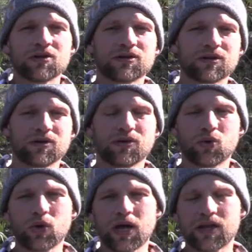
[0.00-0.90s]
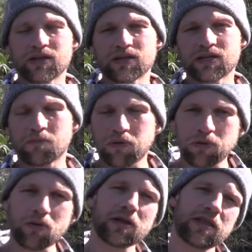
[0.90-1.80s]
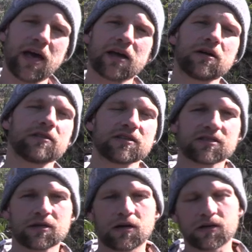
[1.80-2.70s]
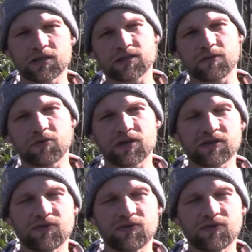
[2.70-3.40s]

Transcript: you know, and he employed that on this song as the bridge.